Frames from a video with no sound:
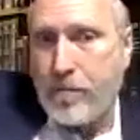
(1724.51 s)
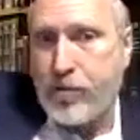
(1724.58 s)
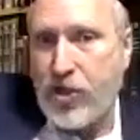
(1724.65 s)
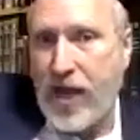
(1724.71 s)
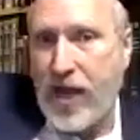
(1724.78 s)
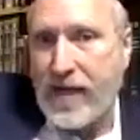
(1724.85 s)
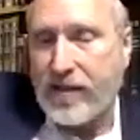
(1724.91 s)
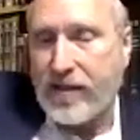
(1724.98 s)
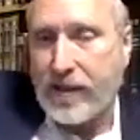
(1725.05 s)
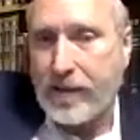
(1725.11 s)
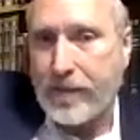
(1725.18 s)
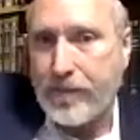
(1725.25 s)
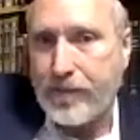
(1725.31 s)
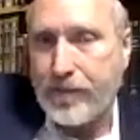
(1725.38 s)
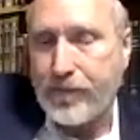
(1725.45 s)
projecting.
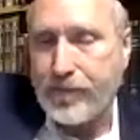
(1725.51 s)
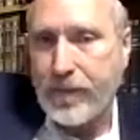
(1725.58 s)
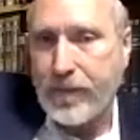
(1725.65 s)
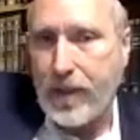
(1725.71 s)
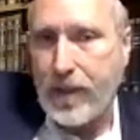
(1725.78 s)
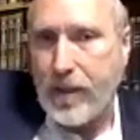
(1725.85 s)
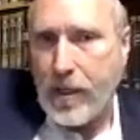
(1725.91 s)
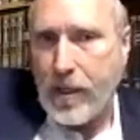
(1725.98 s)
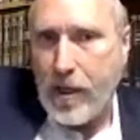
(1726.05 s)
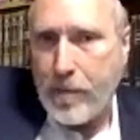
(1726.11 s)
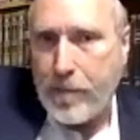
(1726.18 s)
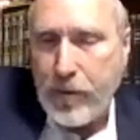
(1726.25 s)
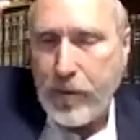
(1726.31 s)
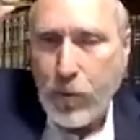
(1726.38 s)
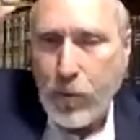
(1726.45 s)

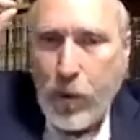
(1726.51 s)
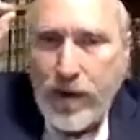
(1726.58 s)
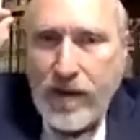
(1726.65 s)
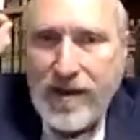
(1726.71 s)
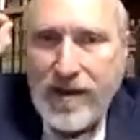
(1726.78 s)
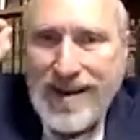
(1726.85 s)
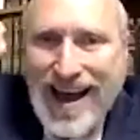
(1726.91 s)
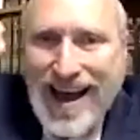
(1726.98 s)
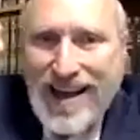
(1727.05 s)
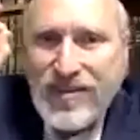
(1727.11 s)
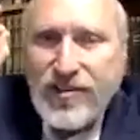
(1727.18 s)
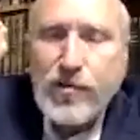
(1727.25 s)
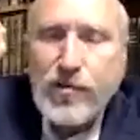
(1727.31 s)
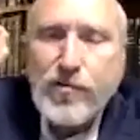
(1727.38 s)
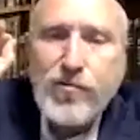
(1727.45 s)
But when the
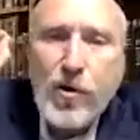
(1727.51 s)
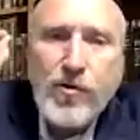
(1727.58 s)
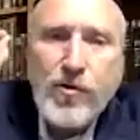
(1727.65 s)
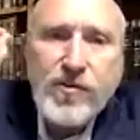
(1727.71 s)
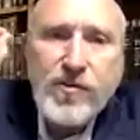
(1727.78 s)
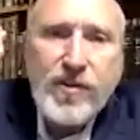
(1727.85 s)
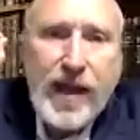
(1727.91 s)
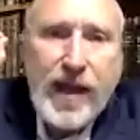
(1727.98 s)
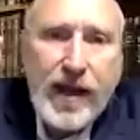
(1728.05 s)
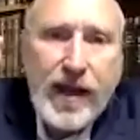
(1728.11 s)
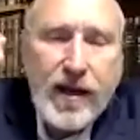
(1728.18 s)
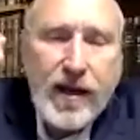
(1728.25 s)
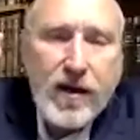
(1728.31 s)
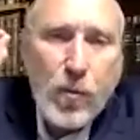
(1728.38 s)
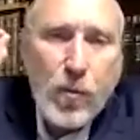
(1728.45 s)
Nazir grows his
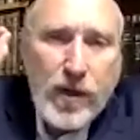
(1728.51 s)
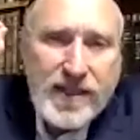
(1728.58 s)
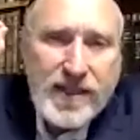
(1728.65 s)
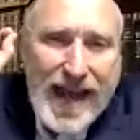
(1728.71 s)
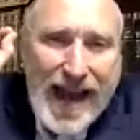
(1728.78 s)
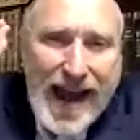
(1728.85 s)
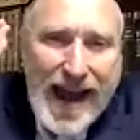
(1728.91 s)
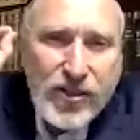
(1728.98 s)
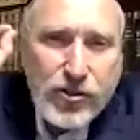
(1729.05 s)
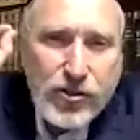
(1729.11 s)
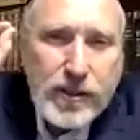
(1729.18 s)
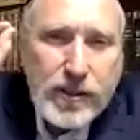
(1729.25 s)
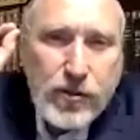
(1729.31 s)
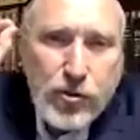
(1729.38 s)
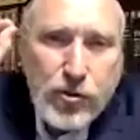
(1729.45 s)
hair, what he's
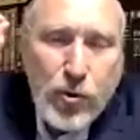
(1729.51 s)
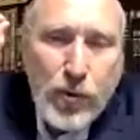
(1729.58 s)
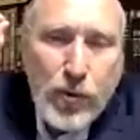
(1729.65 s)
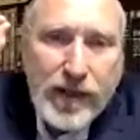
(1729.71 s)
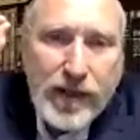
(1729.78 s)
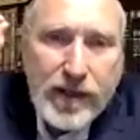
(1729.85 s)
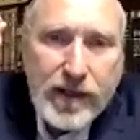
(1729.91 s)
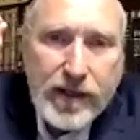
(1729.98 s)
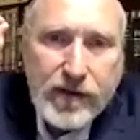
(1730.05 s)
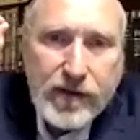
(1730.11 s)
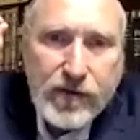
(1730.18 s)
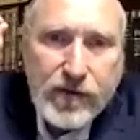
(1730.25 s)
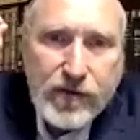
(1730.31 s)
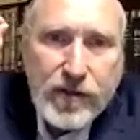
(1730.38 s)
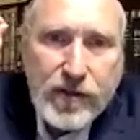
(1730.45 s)
actually doing
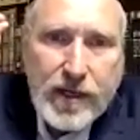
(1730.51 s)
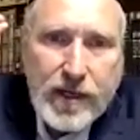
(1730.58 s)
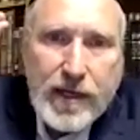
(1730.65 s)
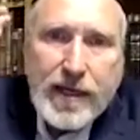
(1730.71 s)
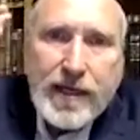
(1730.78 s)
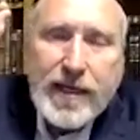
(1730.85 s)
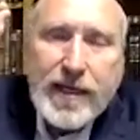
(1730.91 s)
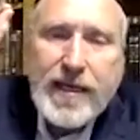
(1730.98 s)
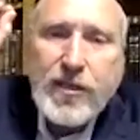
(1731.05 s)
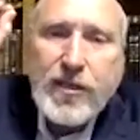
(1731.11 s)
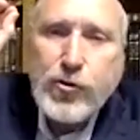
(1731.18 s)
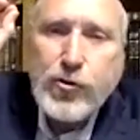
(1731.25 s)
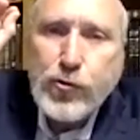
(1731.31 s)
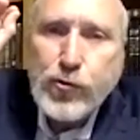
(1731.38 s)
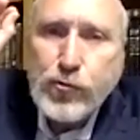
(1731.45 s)
is he
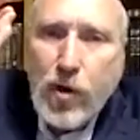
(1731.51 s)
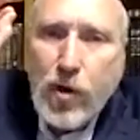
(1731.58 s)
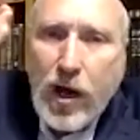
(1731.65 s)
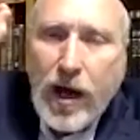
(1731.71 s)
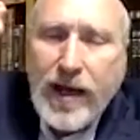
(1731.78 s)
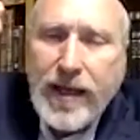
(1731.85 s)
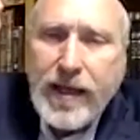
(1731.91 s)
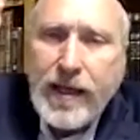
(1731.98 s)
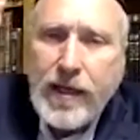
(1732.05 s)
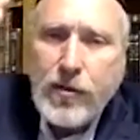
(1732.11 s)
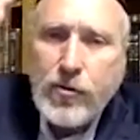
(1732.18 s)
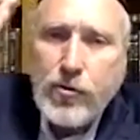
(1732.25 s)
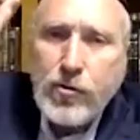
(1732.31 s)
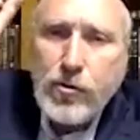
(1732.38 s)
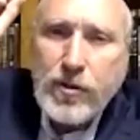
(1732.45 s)
is trying
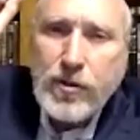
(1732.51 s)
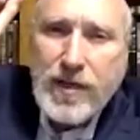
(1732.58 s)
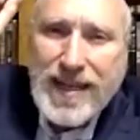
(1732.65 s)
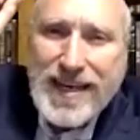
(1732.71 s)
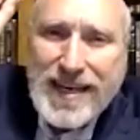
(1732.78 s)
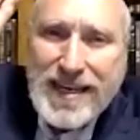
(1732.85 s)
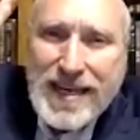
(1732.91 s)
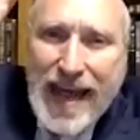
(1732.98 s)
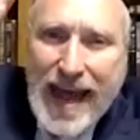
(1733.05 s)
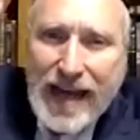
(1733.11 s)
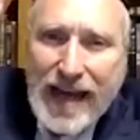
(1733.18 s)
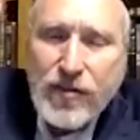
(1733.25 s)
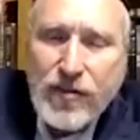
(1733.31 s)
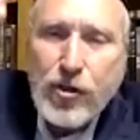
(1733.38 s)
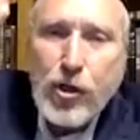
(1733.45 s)
to
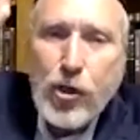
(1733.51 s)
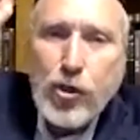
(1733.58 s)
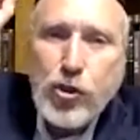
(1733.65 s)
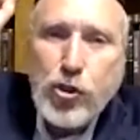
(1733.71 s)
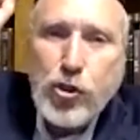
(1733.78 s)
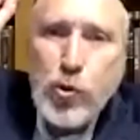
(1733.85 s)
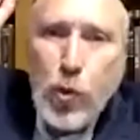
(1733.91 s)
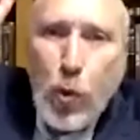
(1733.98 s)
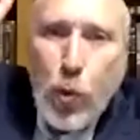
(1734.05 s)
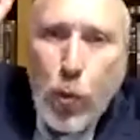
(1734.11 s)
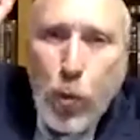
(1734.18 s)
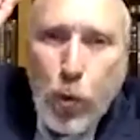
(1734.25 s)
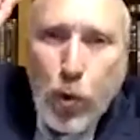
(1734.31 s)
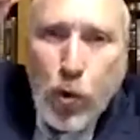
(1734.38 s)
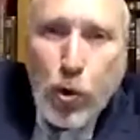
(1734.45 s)
connect to a
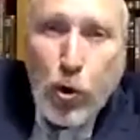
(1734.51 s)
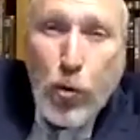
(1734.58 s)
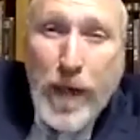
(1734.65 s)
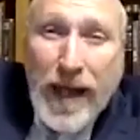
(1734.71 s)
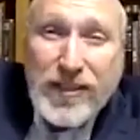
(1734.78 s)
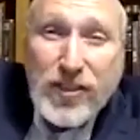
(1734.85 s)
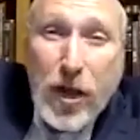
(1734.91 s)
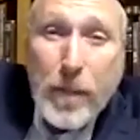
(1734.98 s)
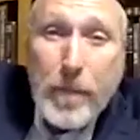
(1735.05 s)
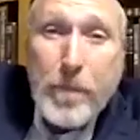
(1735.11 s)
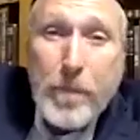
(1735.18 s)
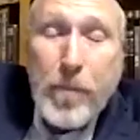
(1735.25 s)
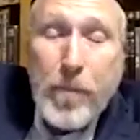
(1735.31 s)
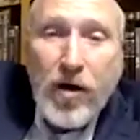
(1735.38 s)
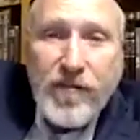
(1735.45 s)
world that's
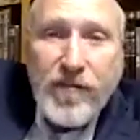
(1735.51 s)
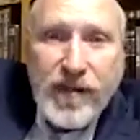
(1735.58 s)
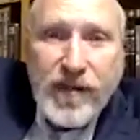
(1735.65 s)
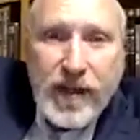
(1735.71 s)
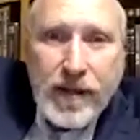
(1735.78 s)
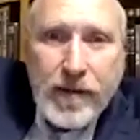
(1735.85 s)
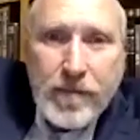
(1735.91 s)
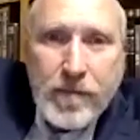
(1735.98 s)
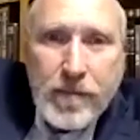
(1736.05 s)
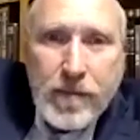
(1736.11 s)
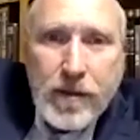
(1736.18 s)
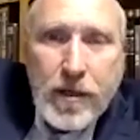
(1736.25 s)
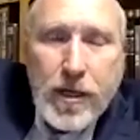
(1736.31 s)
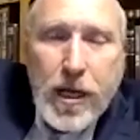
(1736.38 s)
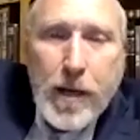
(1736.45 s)
above him,
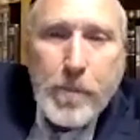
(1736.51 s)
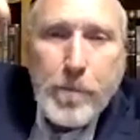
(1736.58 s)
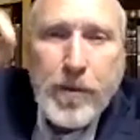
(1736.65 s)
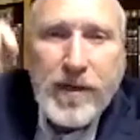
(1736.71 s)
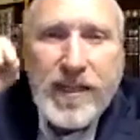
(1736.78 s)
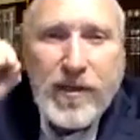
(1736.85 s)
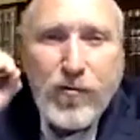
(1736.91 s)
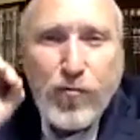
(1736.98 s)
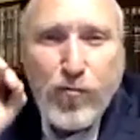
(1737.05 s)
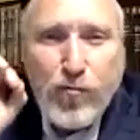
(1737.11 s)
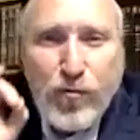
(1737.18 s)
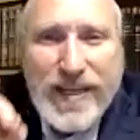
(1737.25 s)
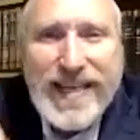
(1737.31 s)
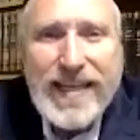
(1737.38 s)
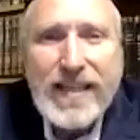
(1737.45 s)
but he
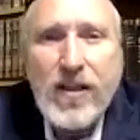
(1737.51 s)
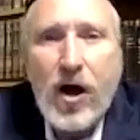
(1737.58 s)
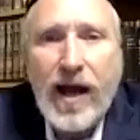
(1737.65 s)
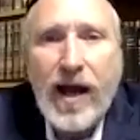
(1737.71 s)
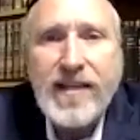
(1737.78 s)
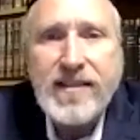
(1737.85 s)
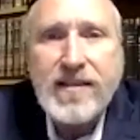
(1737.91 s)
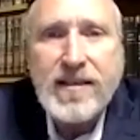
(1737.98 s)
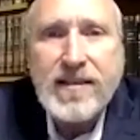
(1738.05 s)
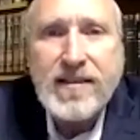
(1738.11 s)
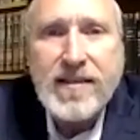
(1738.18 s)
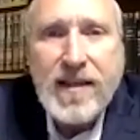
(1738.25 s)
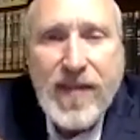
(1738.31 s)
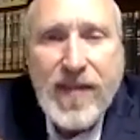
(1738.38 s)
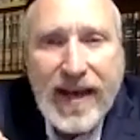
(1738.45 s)

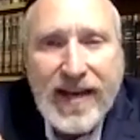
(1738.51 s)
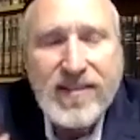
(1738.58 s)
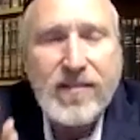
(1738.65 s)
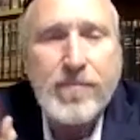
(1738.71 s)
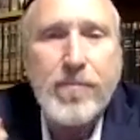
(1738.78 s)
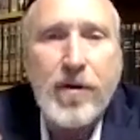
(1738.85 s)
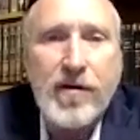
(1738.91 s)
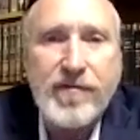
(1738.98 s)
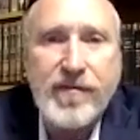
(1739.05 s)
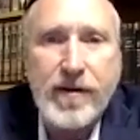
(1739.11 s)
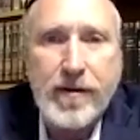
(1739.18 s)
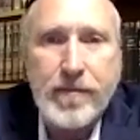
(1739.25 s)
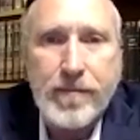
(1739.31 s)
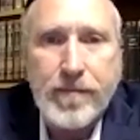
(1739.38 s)
realizes that it's above him.